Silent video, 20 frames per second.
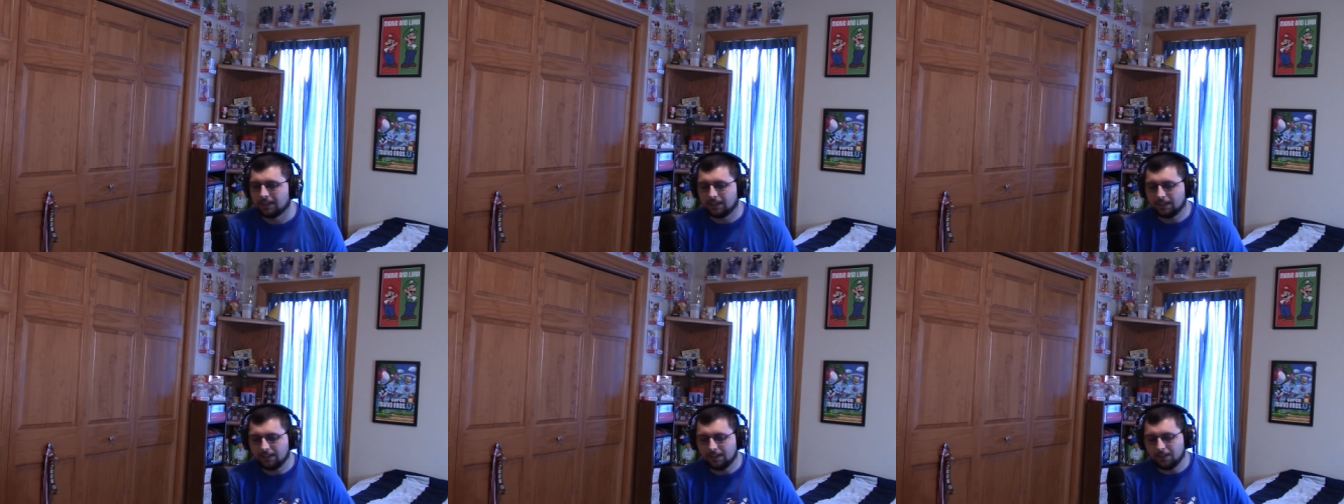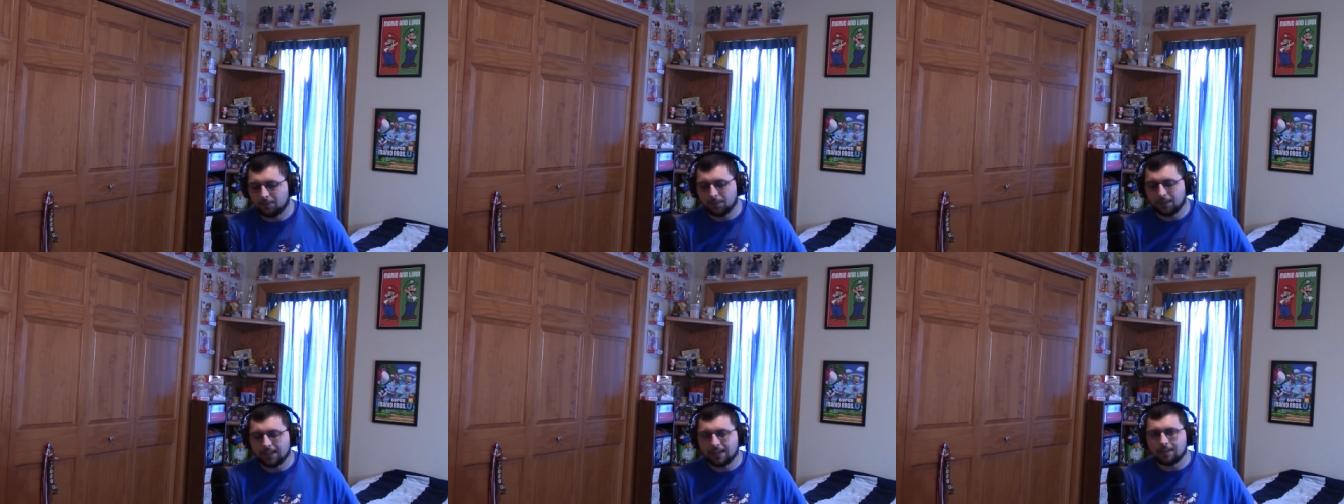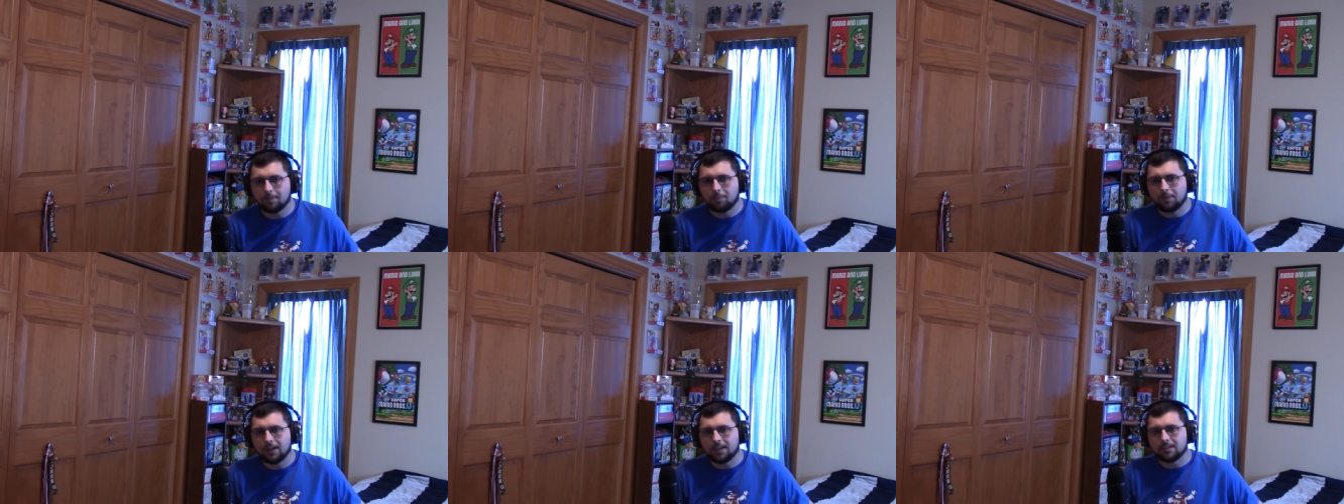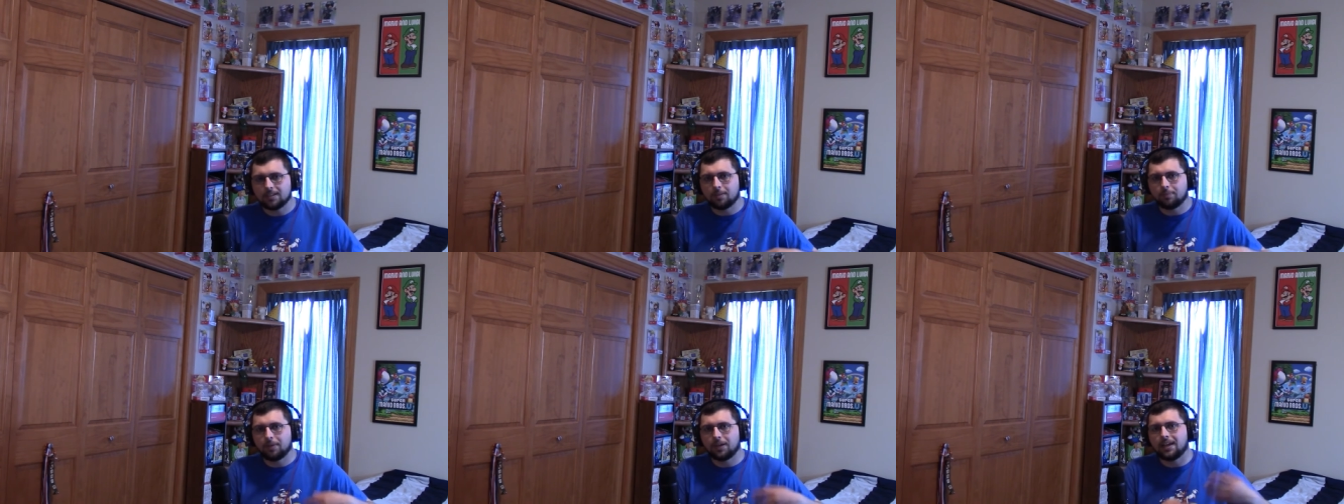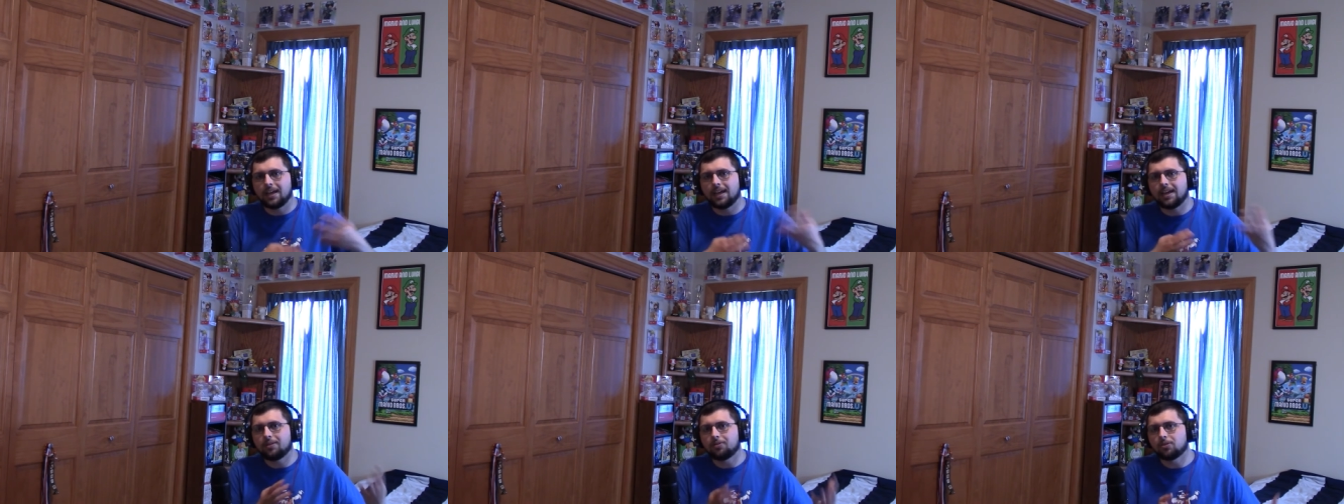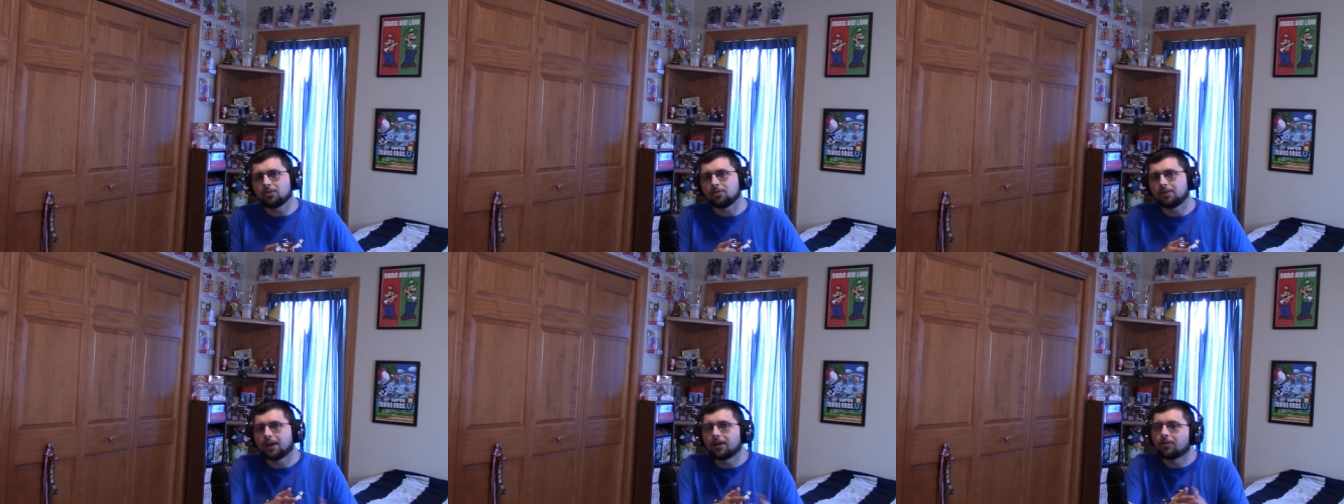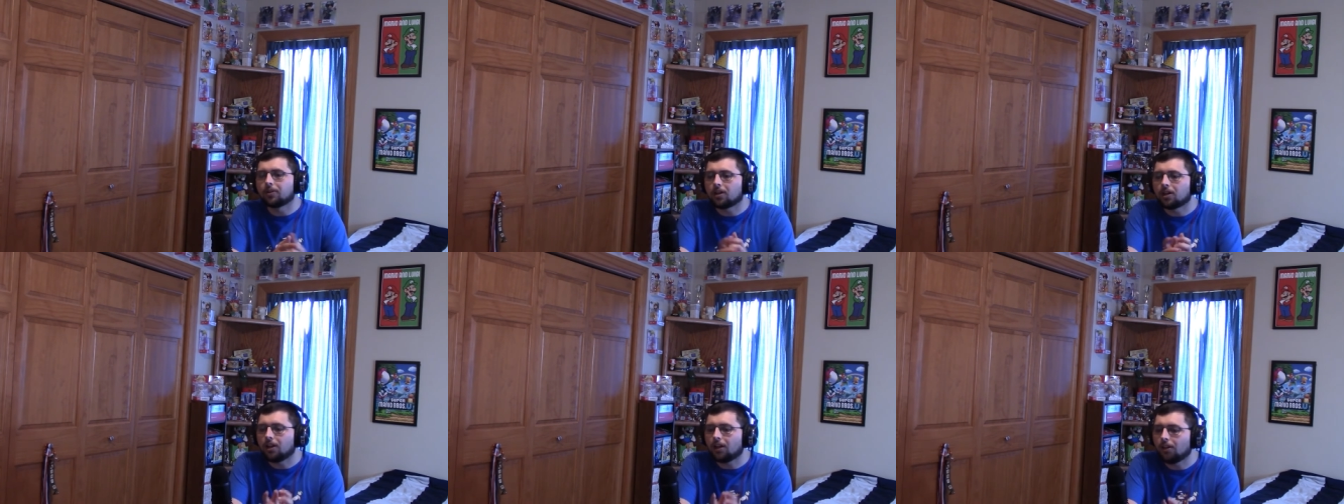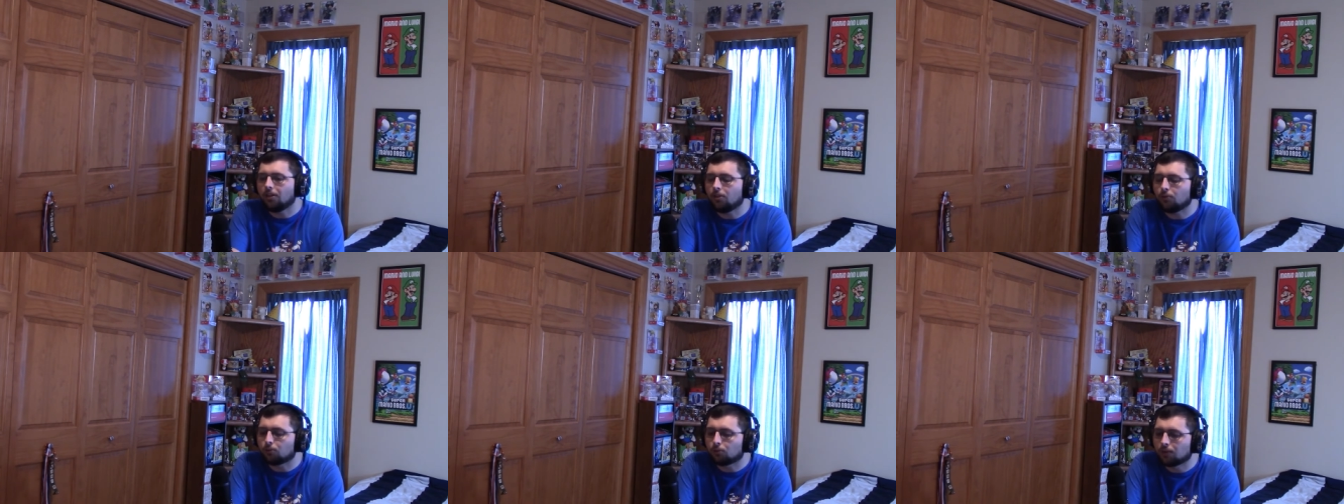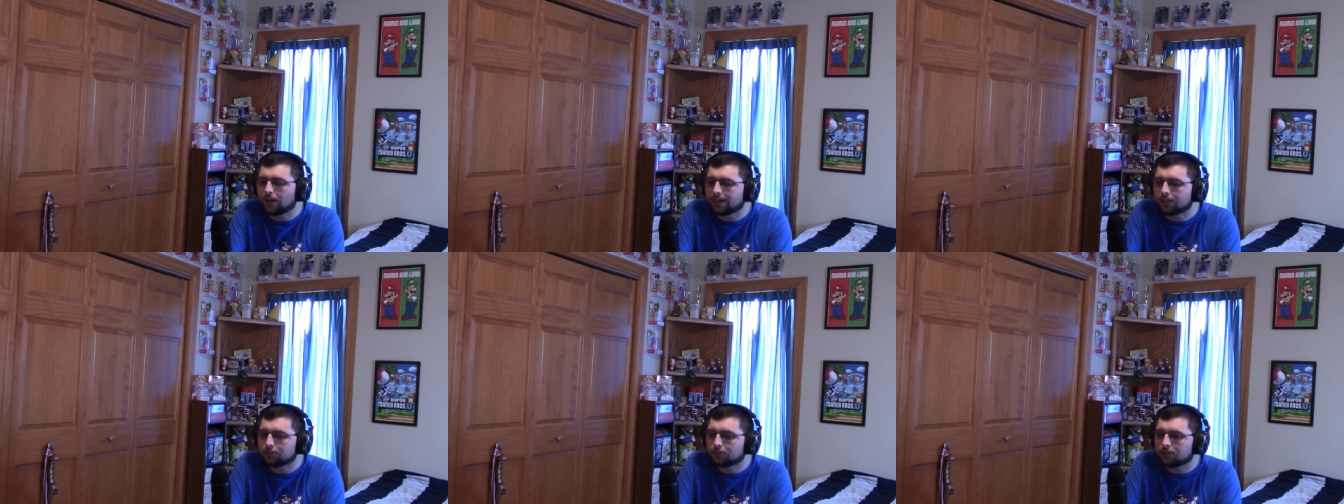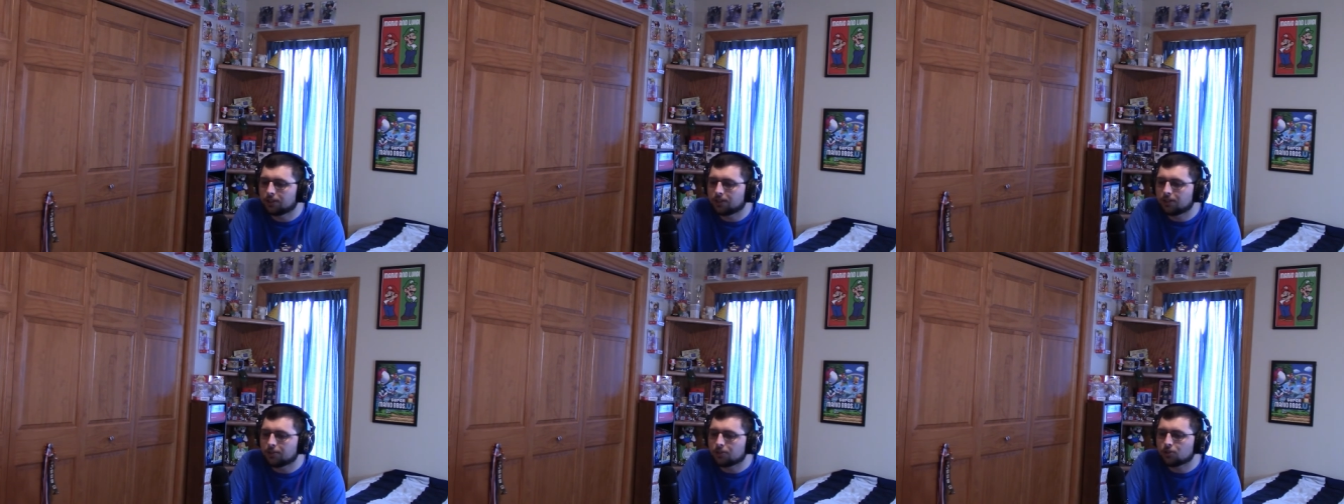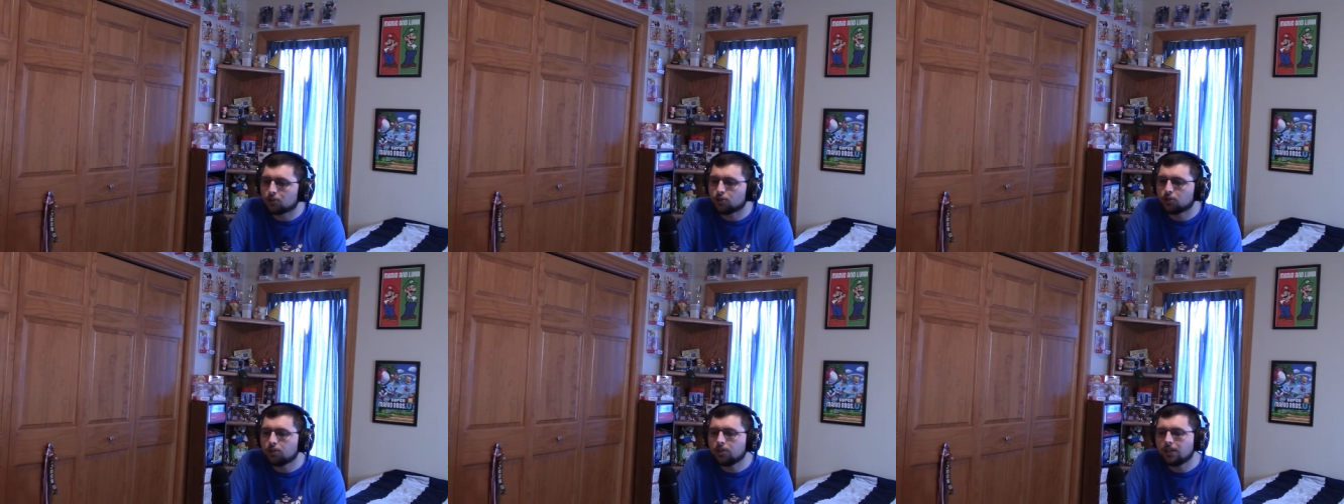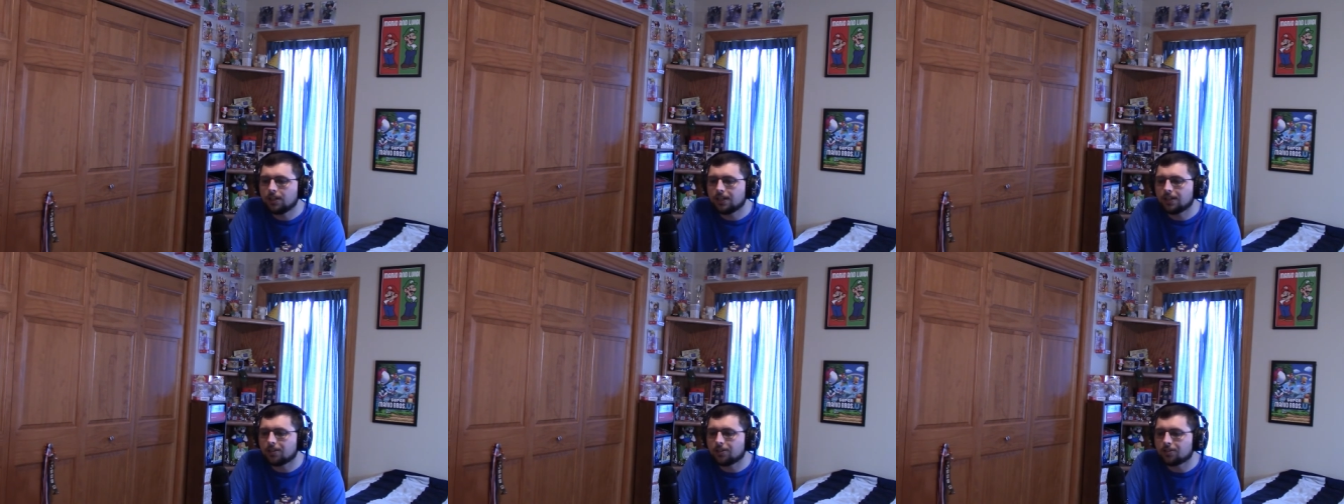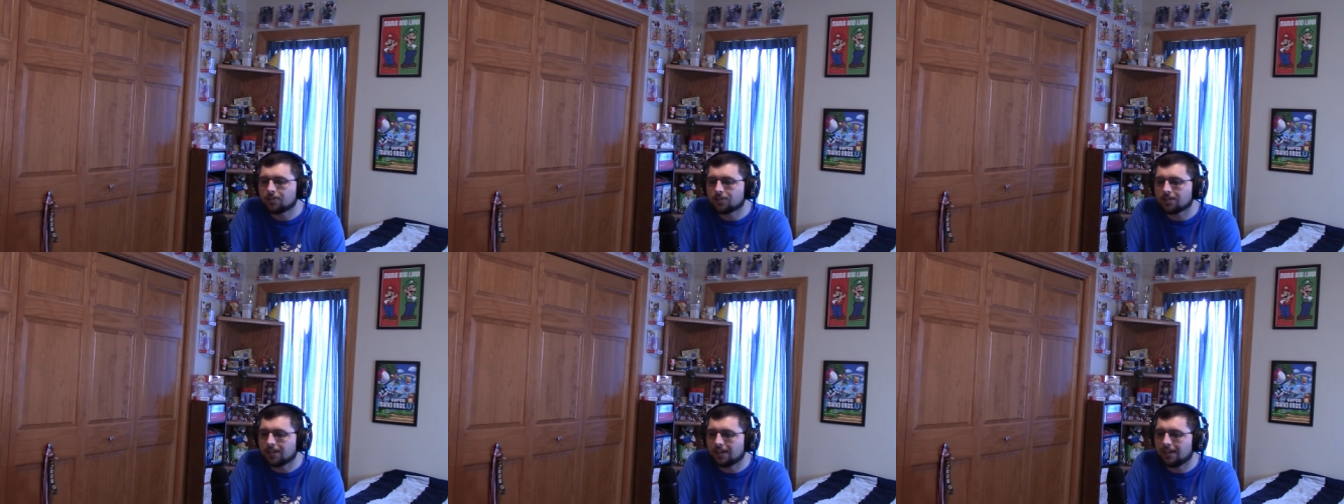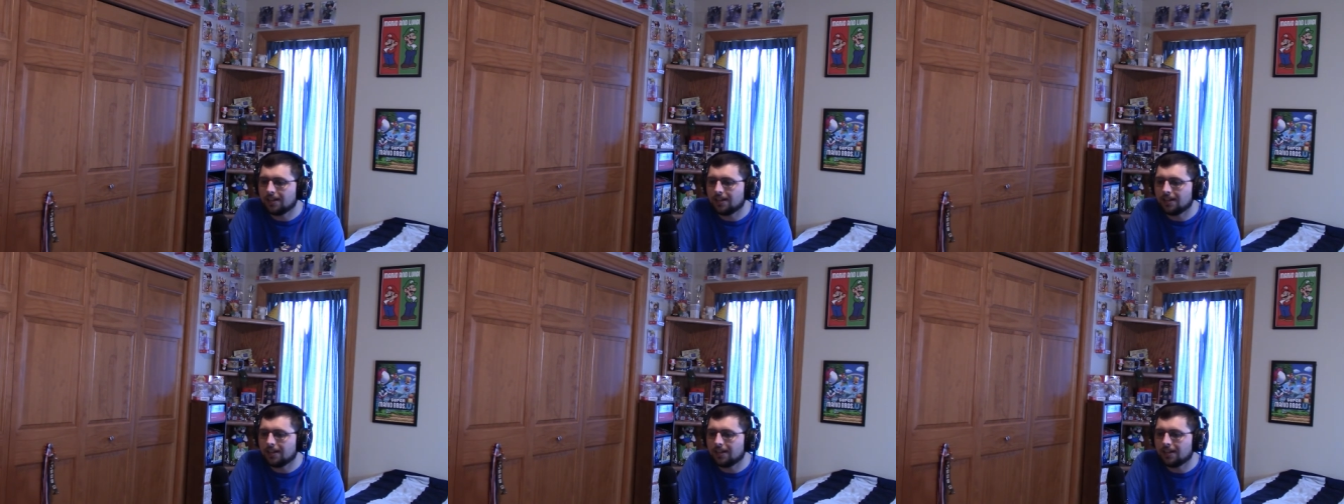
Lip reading: But then it picks up again with what I would call the Retro Studios